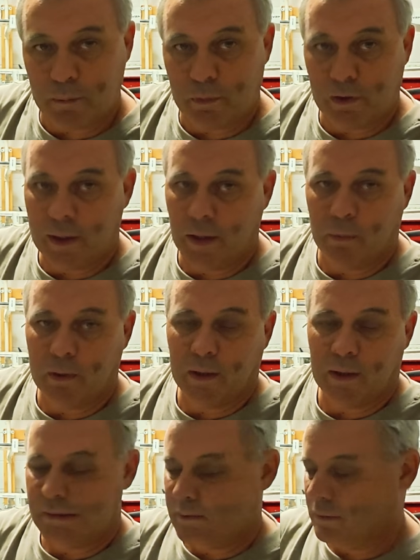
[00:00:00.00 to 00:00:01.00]
my radio, I'm going to
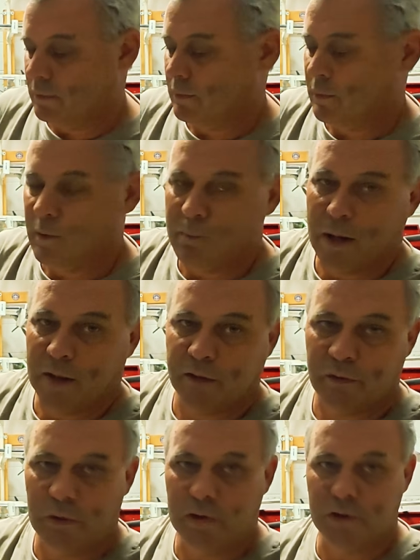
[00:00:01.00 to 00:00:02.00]
get the Max
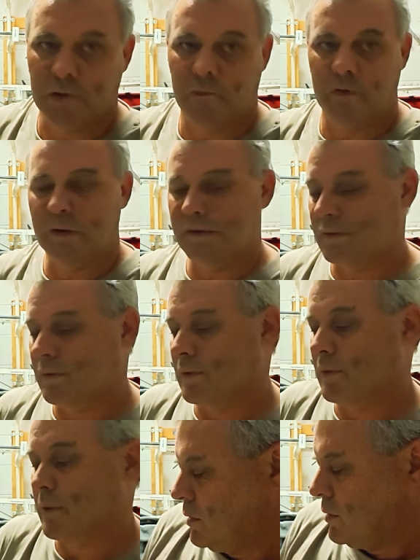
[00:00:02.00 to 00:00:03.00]
version of this.
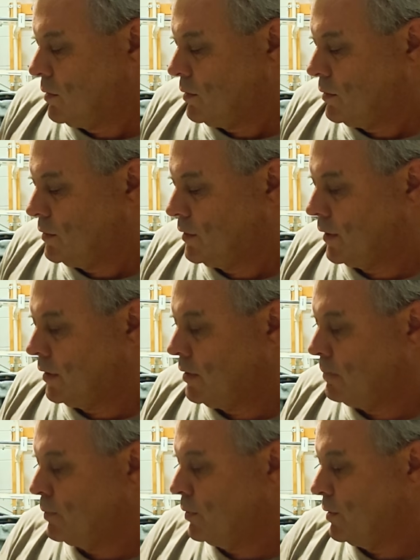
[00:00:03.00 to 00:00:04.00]
So
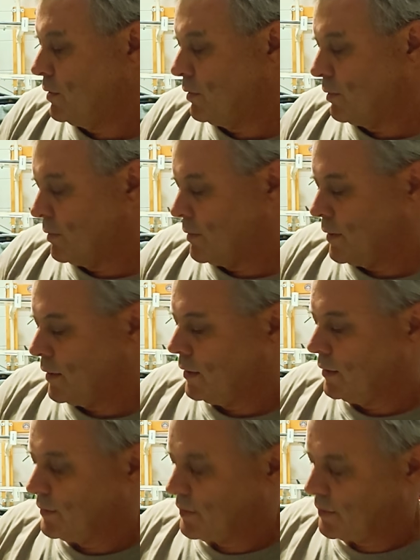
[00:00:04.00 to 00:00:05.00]
you boot it on and
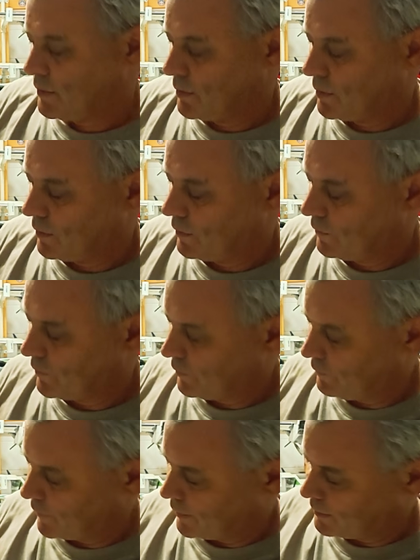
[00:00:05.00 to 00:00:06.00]
it's very
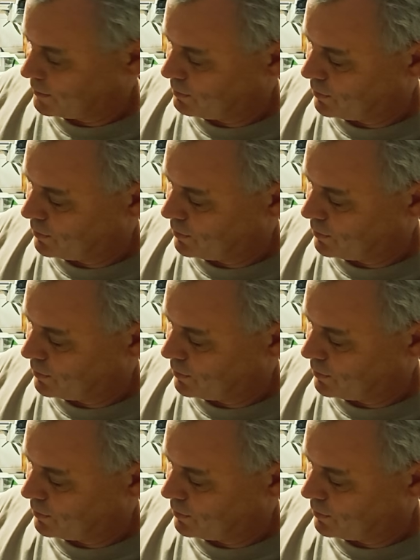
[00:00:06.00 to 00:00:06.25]
fast to